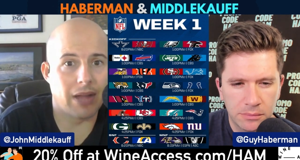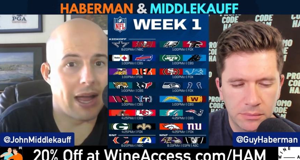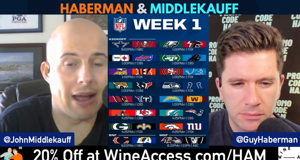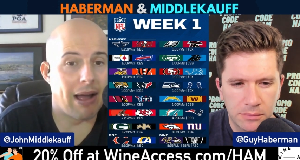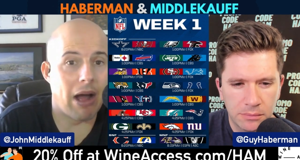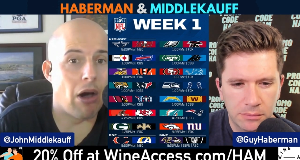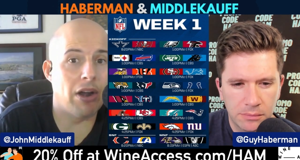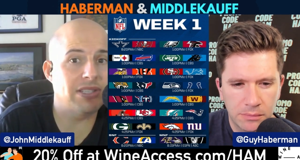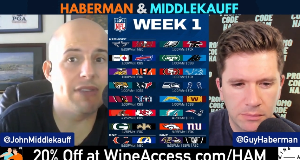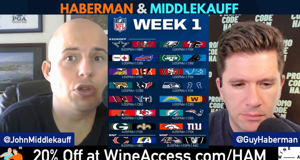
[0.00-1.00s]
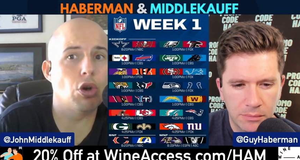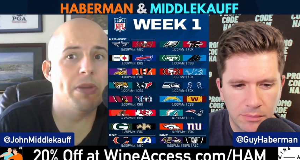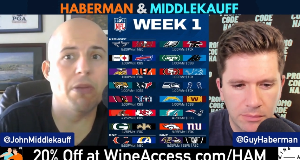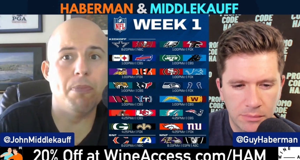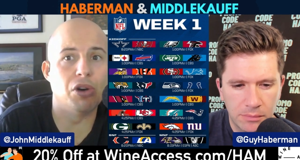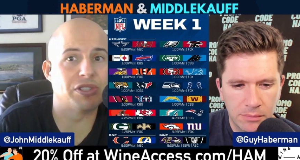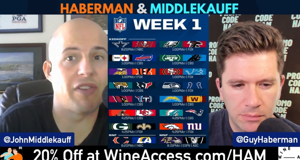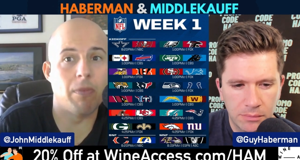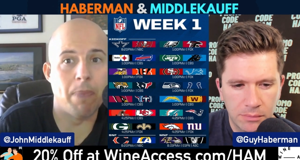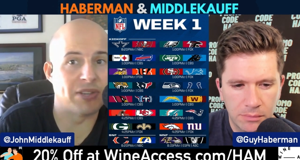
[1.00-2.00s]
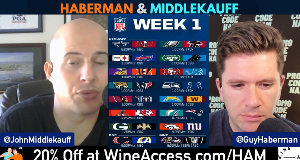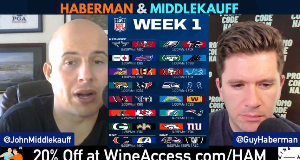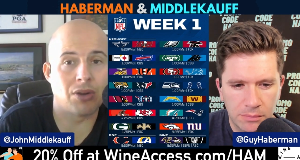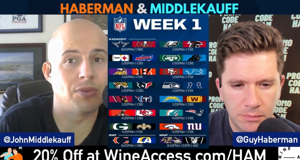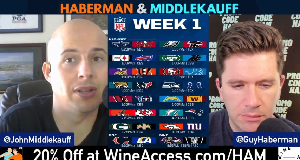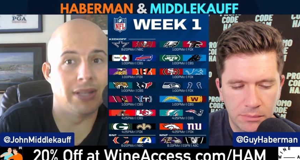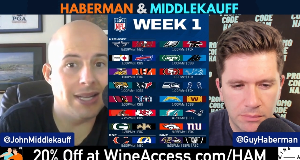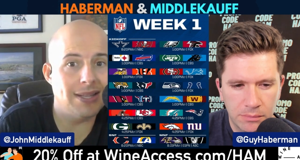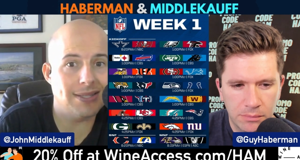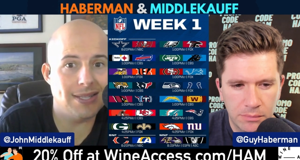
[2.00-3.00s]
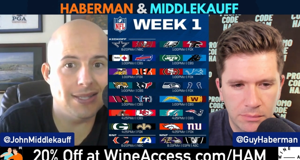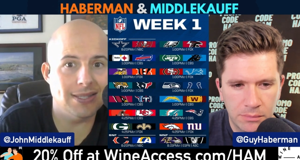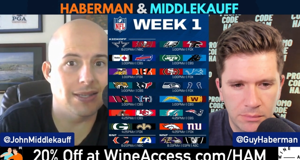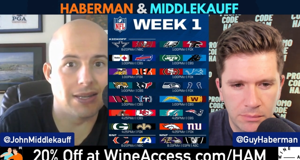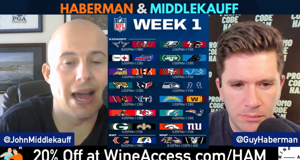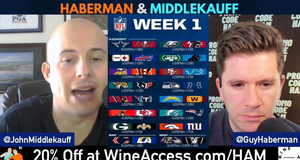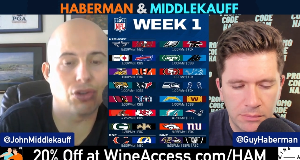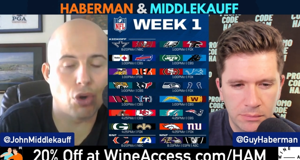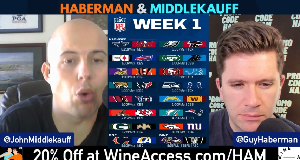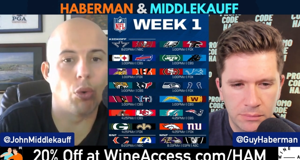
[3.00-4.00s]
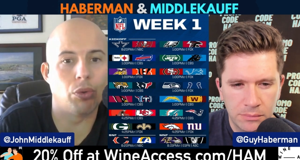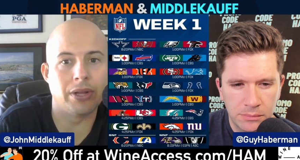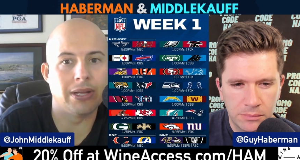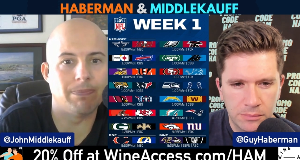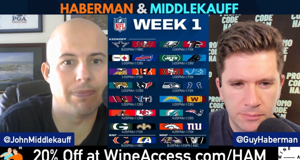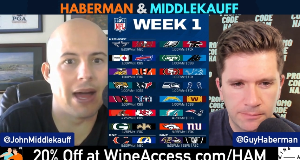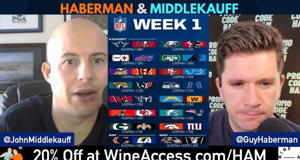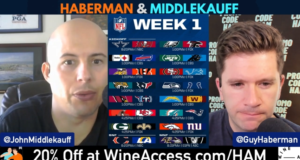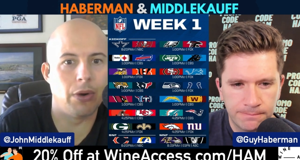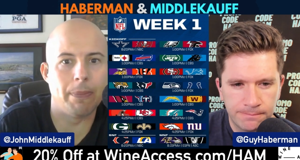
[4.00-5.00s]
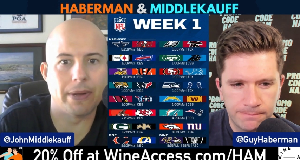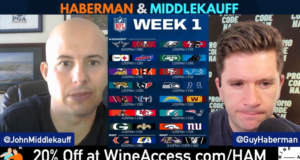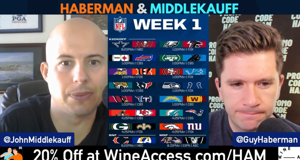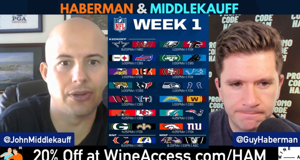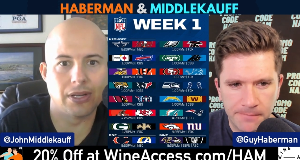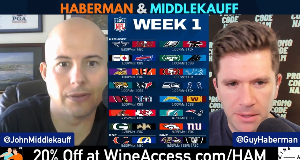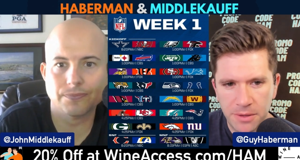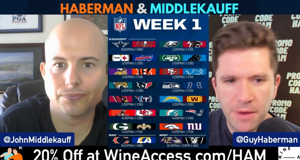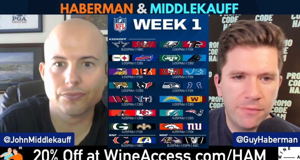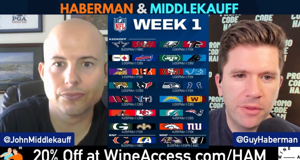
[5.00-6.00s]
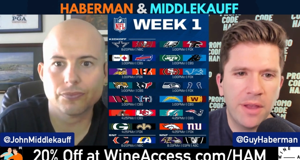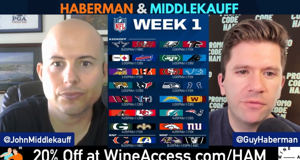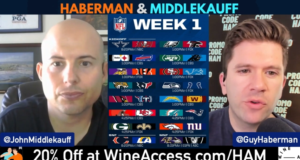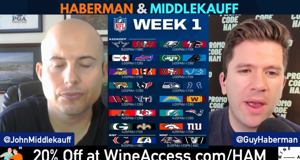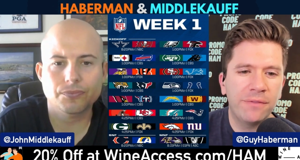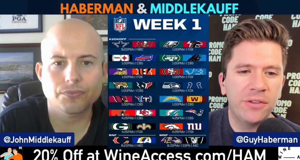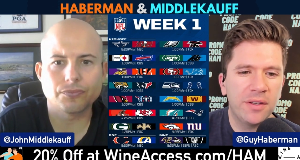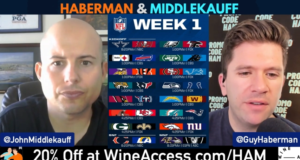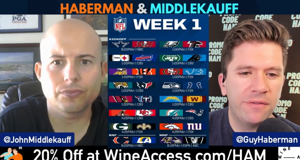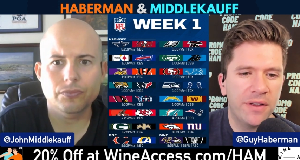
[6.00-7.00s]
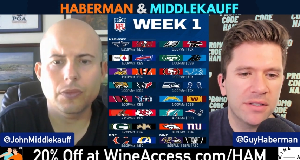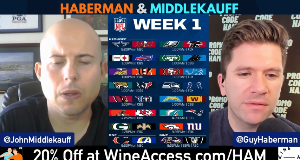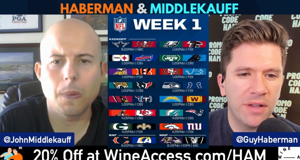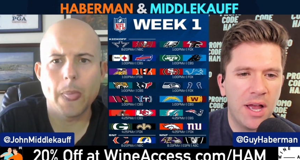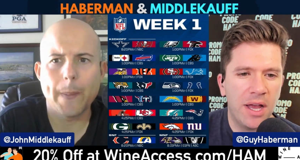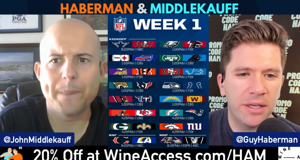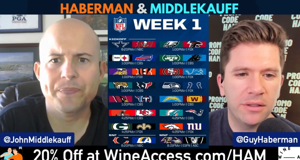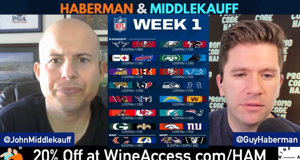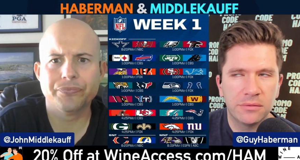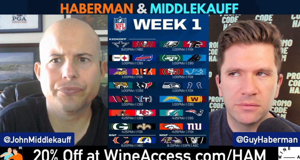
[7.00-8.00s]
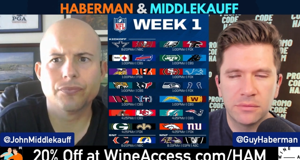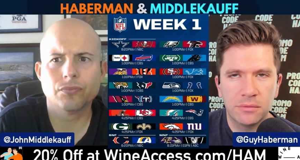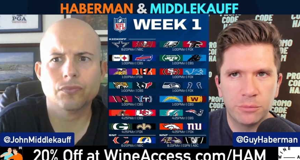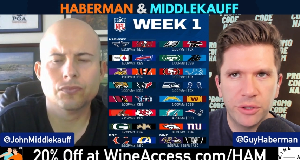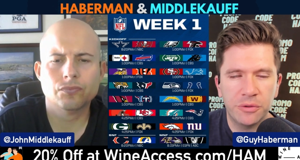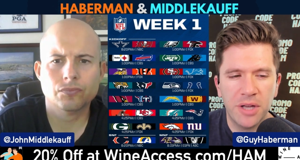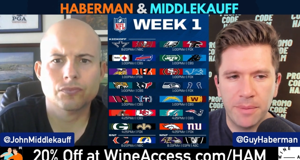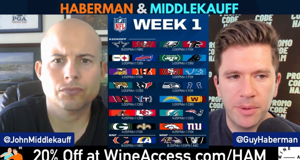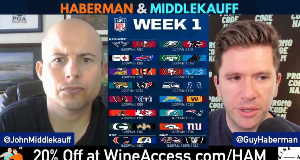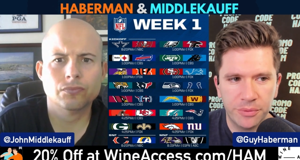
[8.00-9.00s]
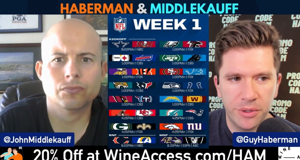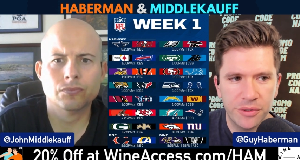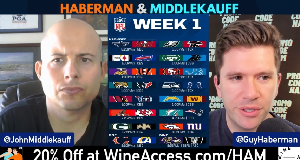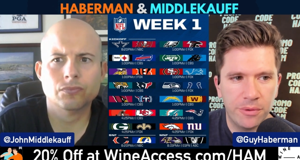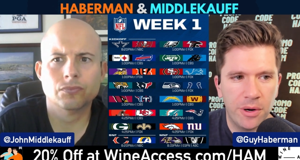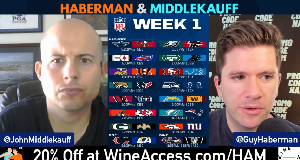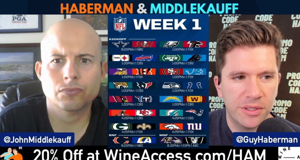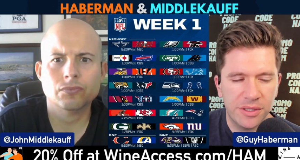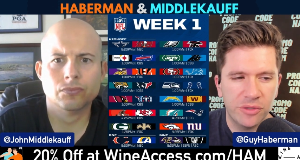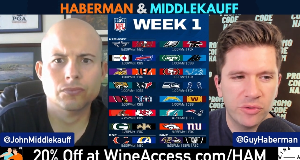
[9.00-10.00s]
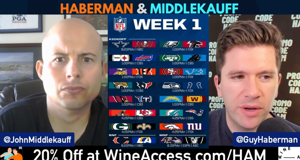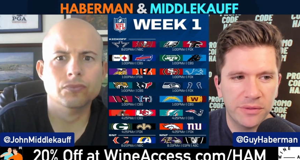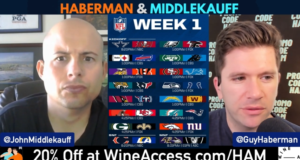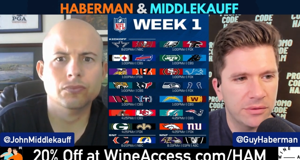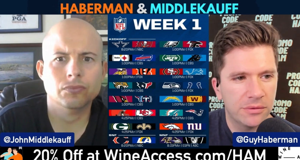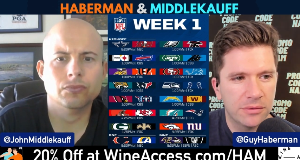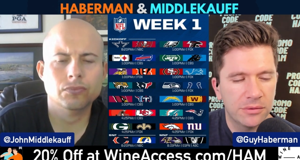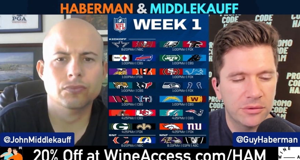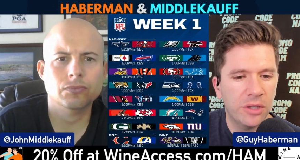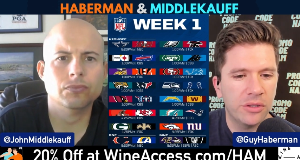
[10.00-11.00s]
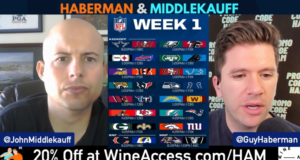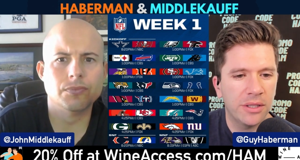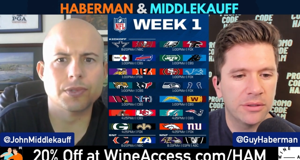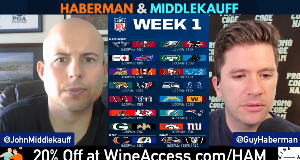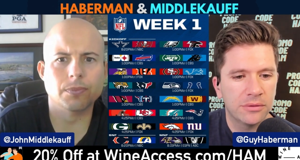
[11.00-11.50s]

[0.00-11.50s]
Speaker 1: I, I, honestly, if you told me the Bills have the best record in the league this season, not totally out of the realm of possibility. They've
Speaker 2: they've drafted defensive line with their top pick three years in a row since they drafted Josh Allen.